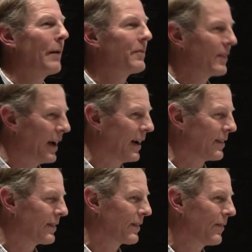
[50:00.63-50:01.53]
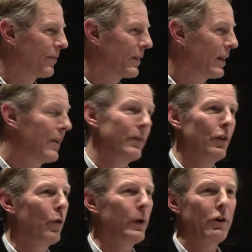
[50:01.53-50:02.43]
comes to us, even
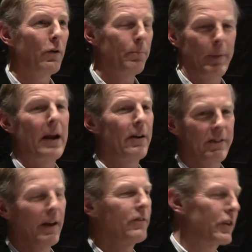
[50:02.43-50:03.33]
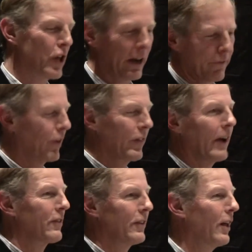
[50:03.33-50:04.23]
though we don't pay ourselves a check for one
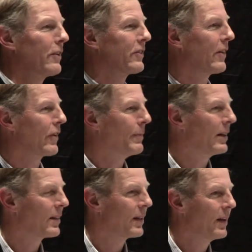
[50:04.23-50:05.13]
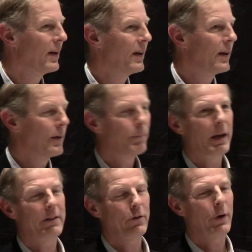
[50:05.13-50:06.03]
thousand dollars every month.
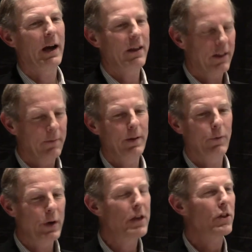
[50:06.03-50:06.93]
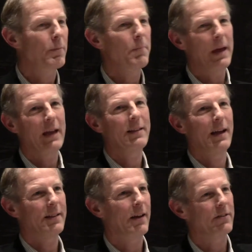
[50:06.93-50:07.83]
But so I should be, we should be paying
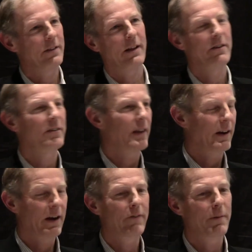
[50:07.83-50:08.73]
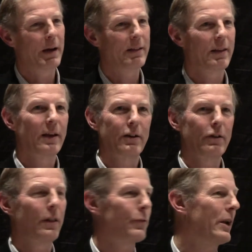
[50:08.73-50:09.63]
that one thousand dollars every month
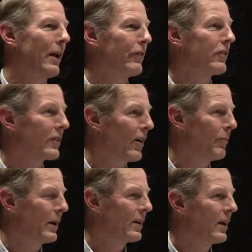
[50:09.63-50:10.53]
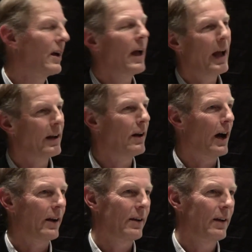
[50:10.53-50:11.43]
to the three levels of government and
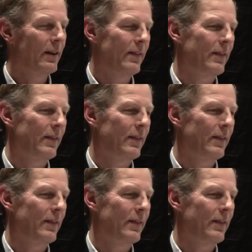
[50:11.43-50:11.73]
not,